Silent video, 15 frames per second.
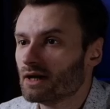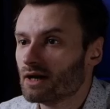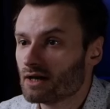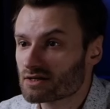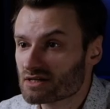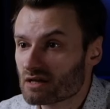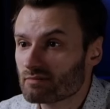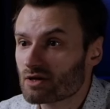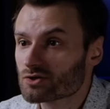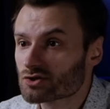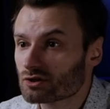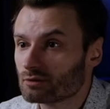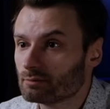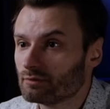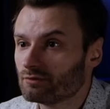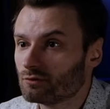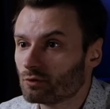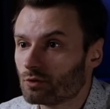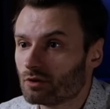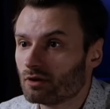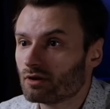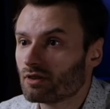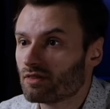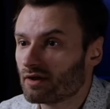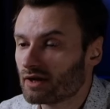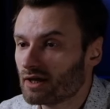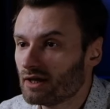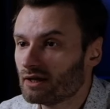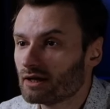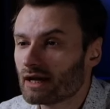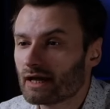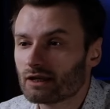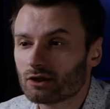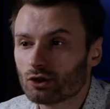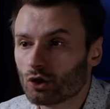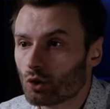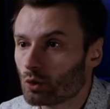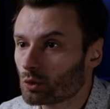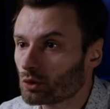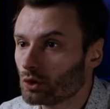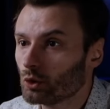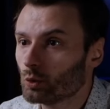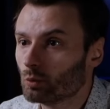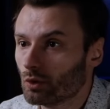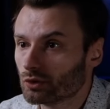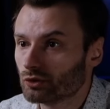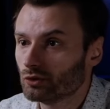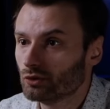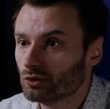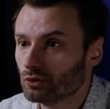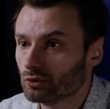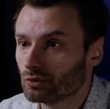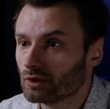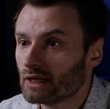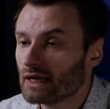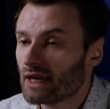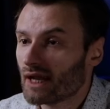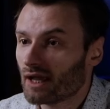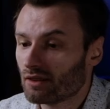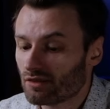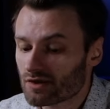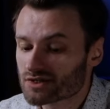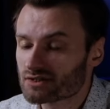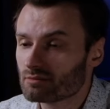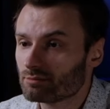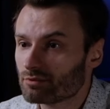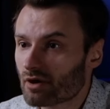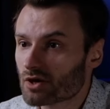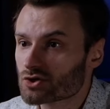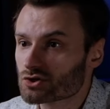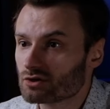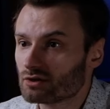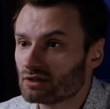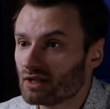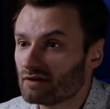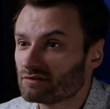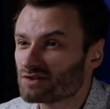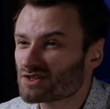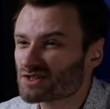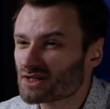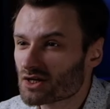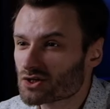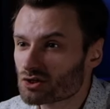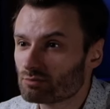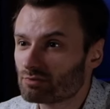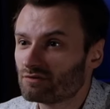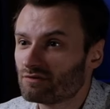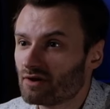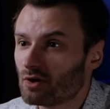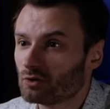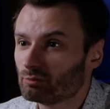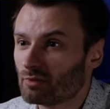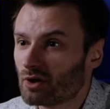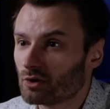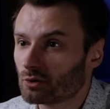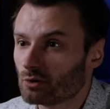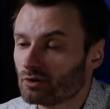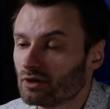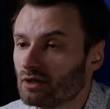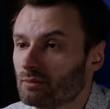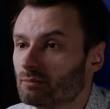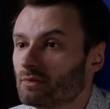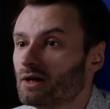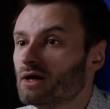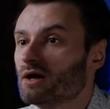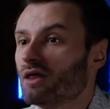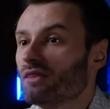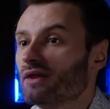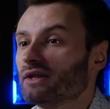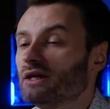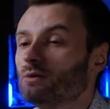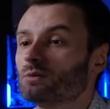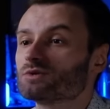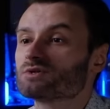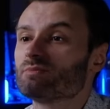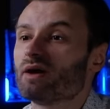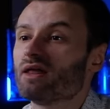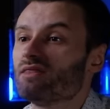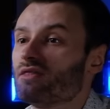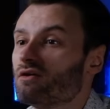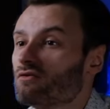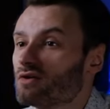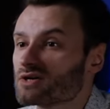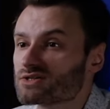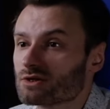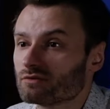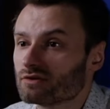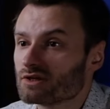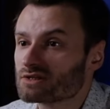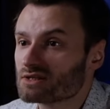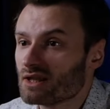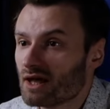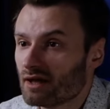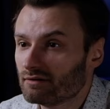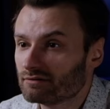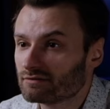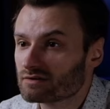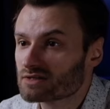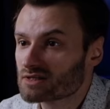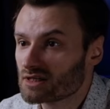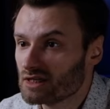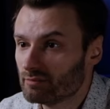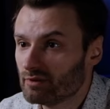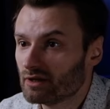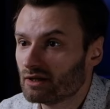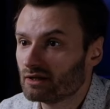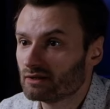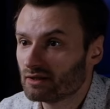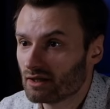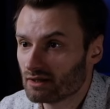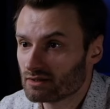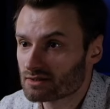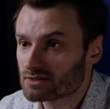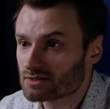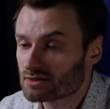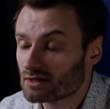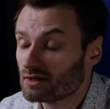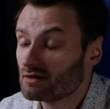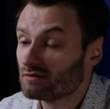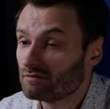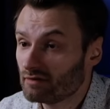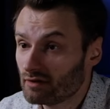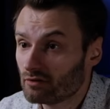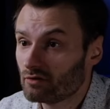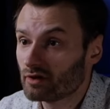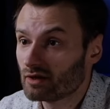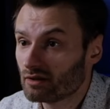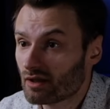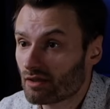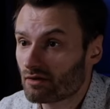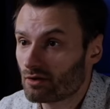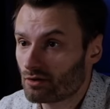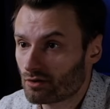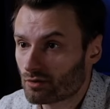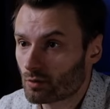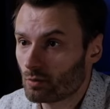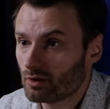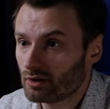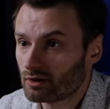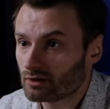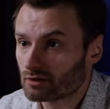As I mentioned before, the king had no clue what to do, and this impression left such a profound mark on him that he would spend the rest of his life sleeping in tents, fearing another earthquake.